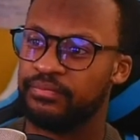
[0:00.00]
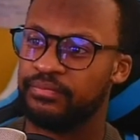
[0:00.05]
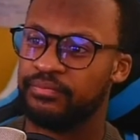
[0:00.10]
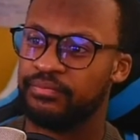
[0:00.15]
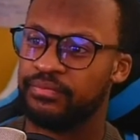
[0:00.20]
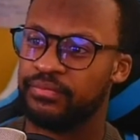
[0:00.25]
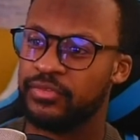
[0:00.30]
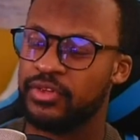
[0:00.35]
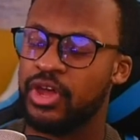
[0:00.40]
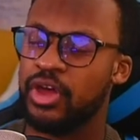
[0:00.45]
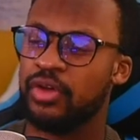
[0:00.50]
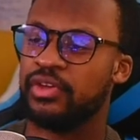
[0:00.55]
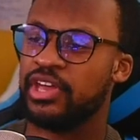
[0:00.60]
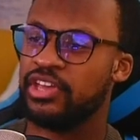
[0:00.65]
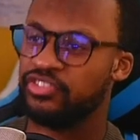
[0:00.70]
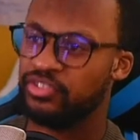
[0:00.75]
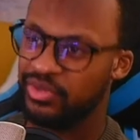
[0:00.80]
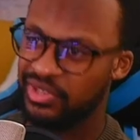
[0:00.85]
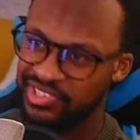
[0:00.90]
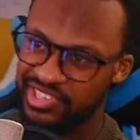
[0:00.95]
Okay, so
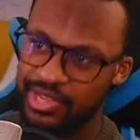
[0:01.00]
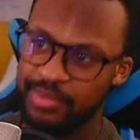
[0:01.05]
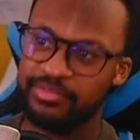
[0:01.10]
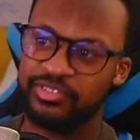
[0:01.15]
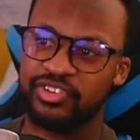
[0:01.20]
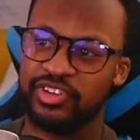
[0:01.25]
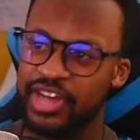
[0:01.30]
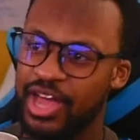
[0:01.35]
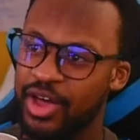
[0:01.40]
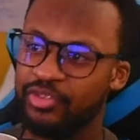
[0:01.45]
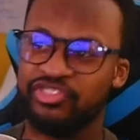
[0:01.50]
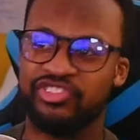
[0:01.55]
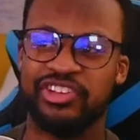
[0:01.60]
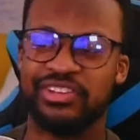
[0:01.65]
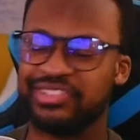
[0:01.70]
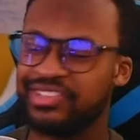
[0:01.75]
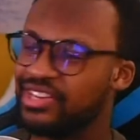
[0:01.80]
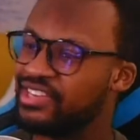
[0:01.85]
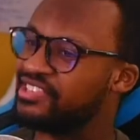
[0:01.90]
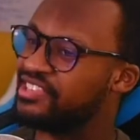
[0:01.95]
his name's Kun. I was just
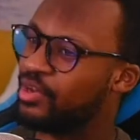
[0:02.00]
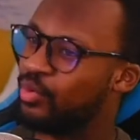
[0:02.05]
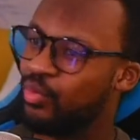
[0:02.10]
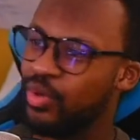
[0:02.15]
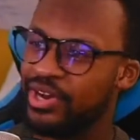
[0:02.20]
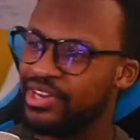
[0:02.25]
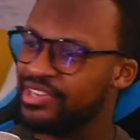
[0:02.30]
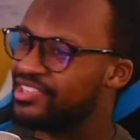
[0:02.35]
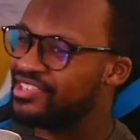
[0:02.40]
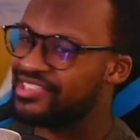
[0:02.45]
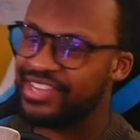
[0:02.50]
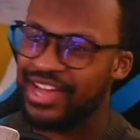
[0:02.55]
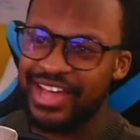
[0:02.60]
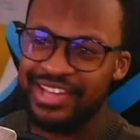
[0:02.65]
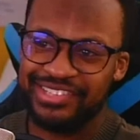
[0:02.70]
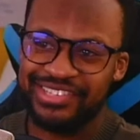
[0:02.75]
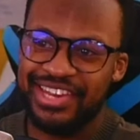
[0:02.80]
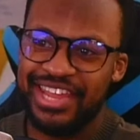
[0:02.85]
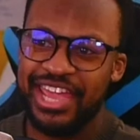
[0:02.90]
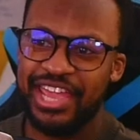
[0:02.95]
going to say, what is this guy's
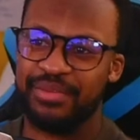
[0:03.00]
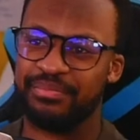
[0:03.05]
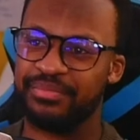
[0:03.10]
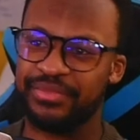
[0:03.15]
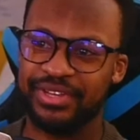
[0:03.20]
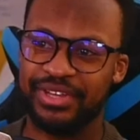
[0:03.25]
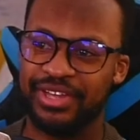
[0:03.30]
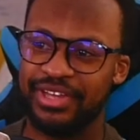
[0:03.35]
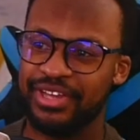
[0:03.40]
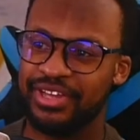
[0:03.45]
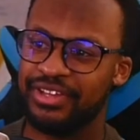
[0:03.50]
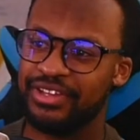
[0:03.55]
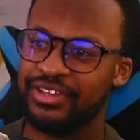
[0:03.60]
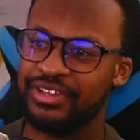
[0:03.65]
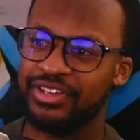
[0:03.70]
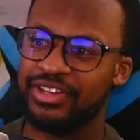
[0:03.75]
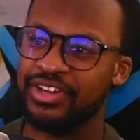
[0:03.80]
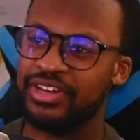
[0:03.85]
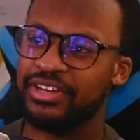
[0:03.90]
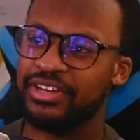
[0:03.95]
name? Good.